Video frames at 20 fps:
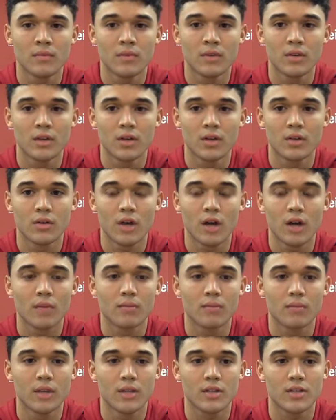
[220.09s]
you know,
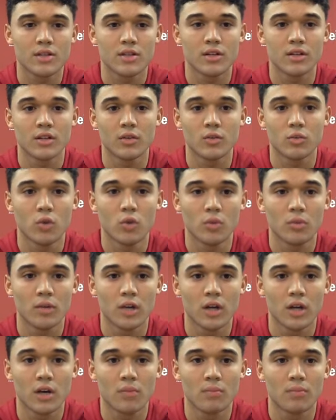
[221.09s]
not necessarily
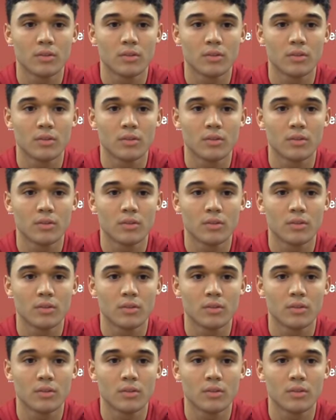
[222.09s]
warming up,